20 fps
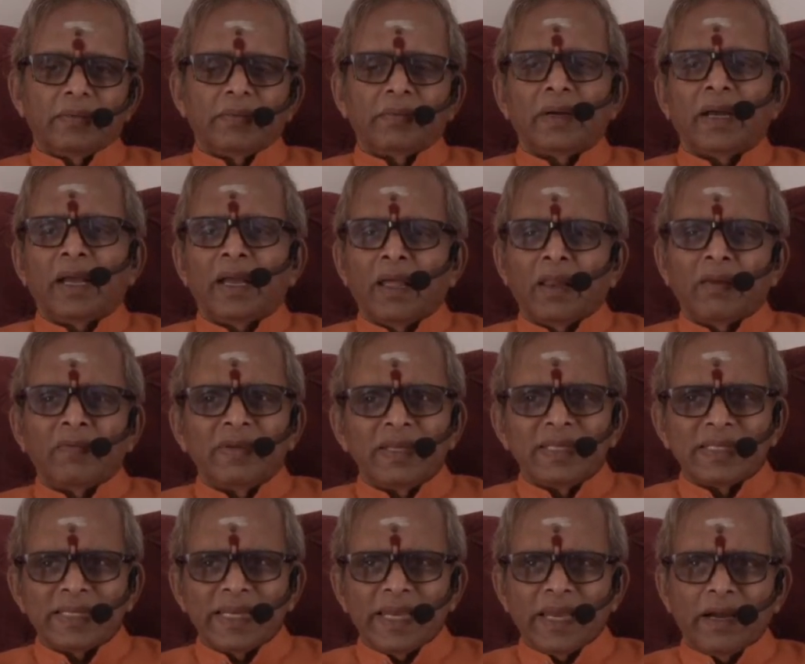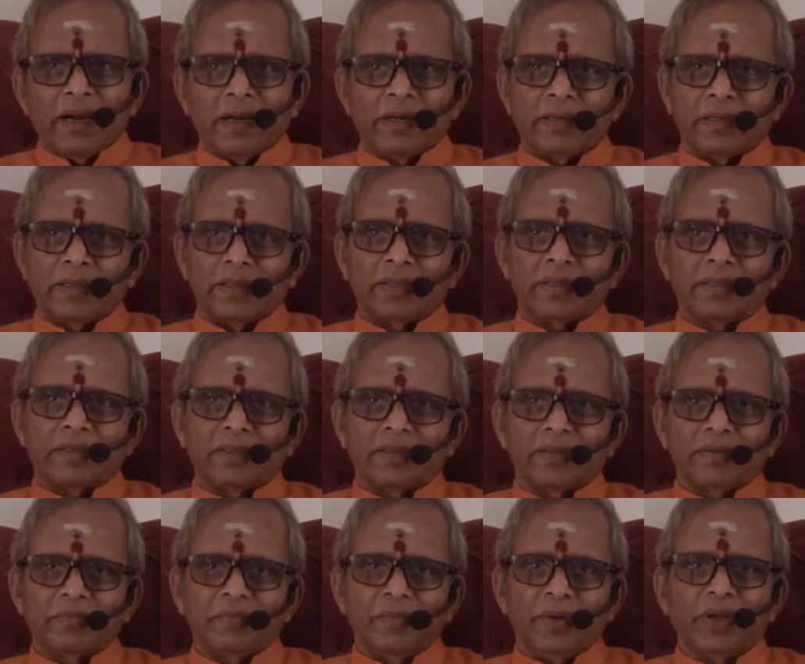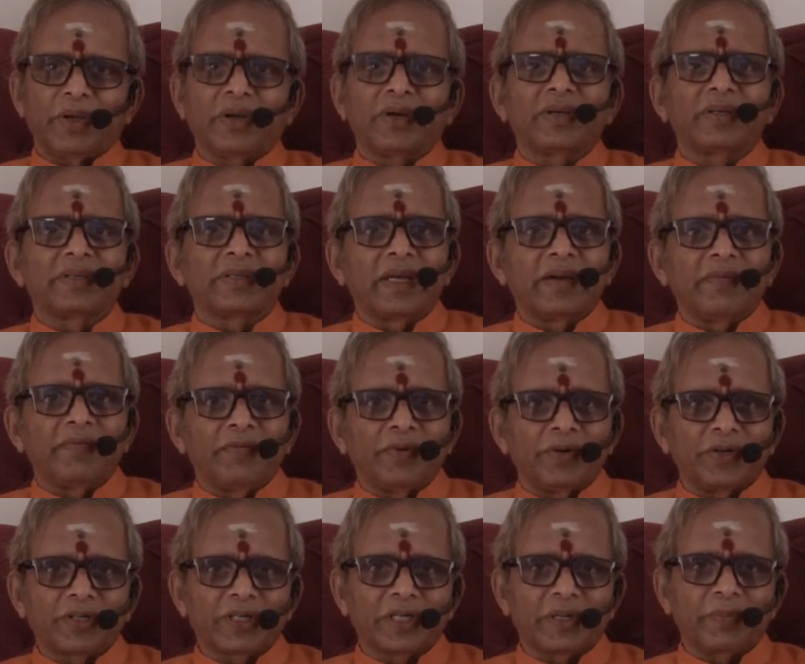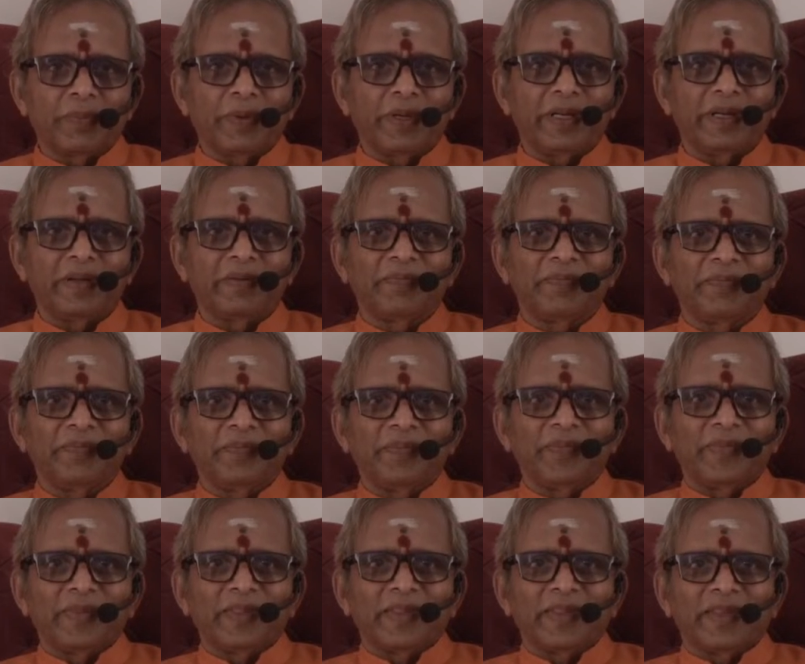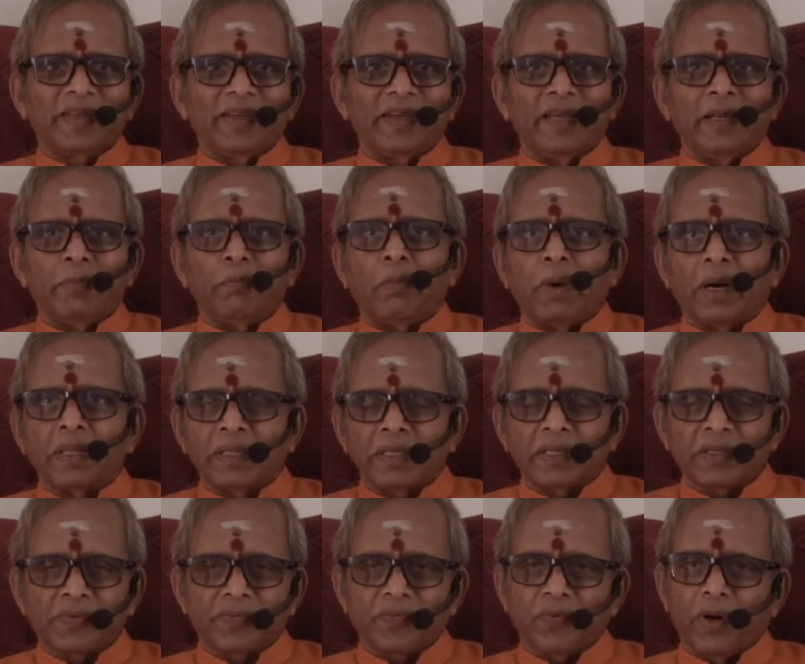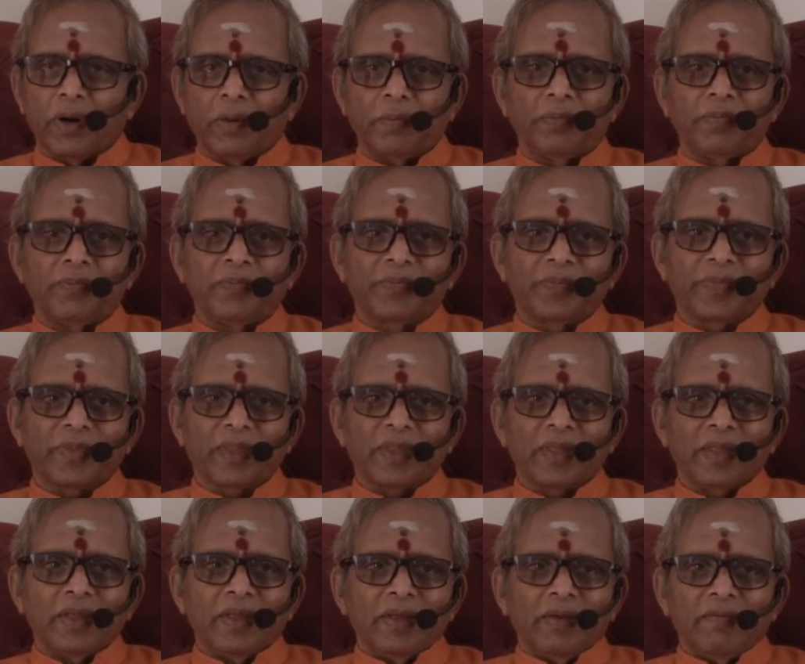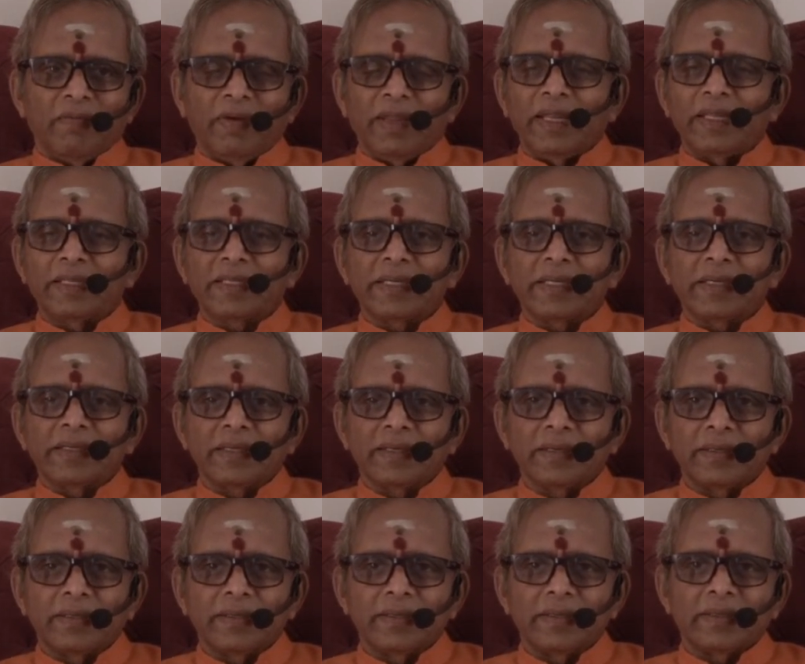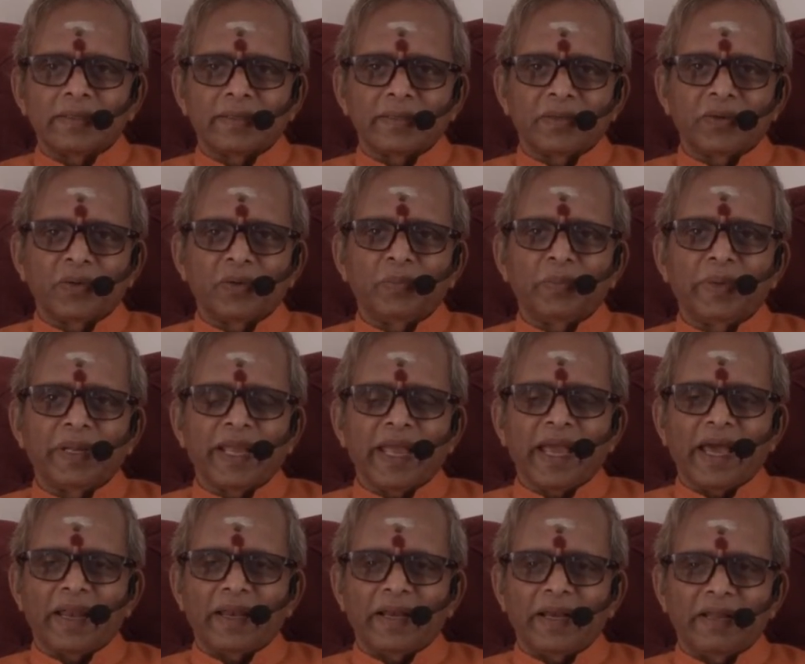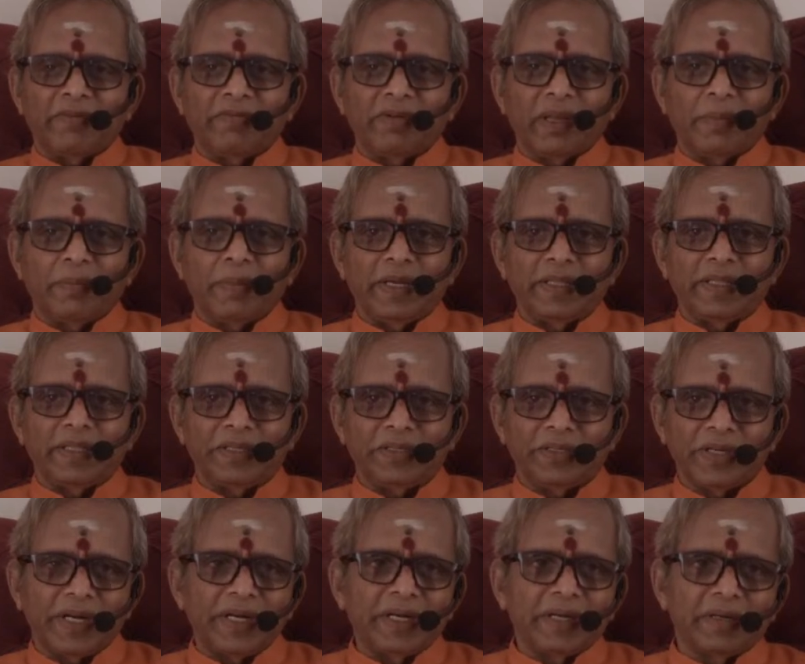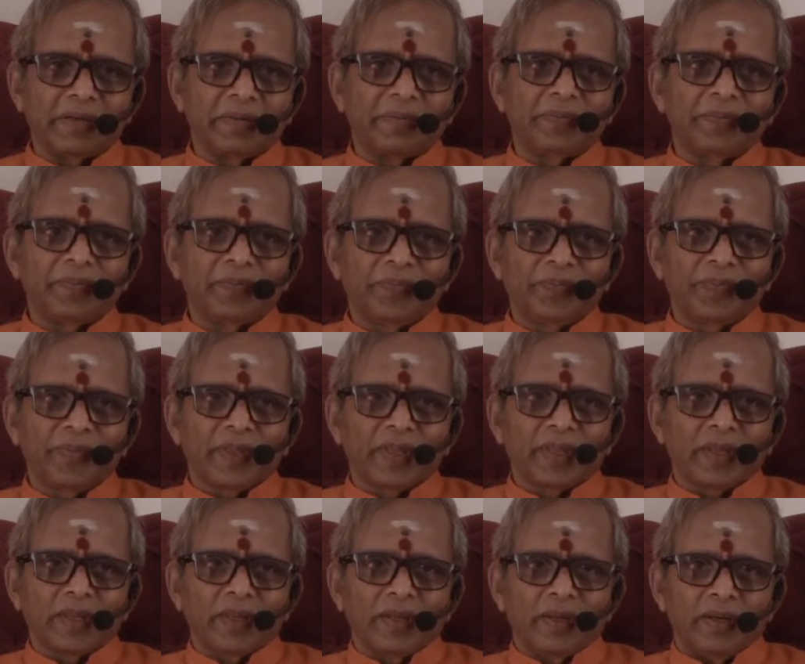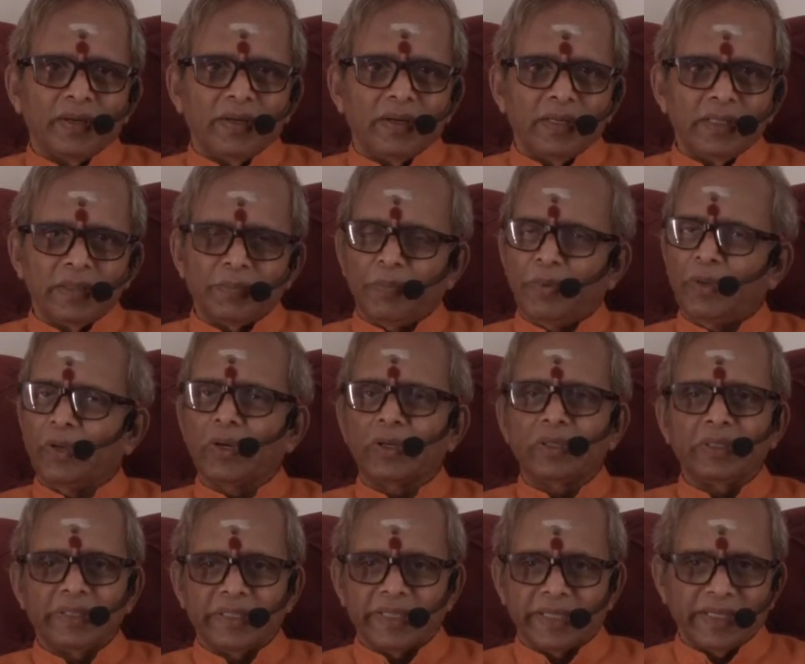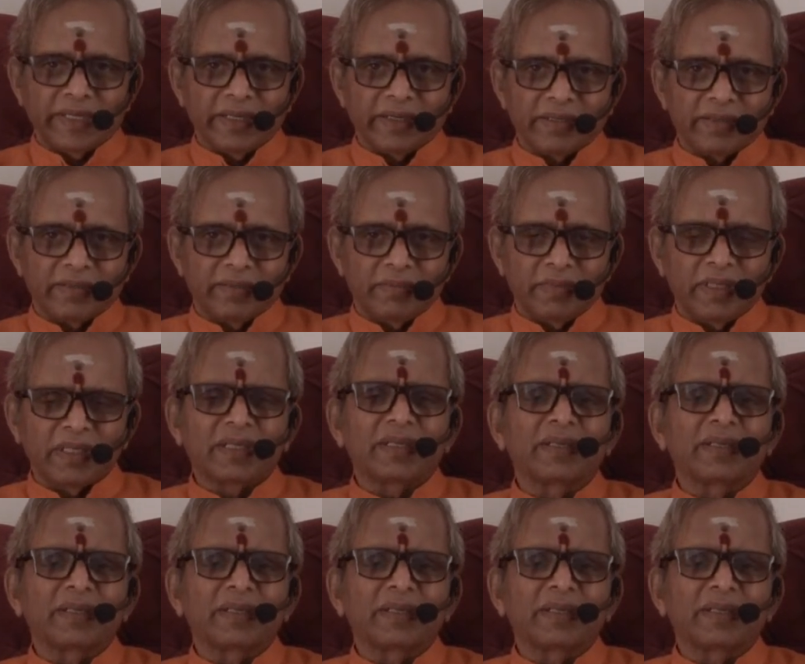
I always say her because I am worshipping in mother's form. When I say her, don't be carried away by the gender. It's beyond gender. But,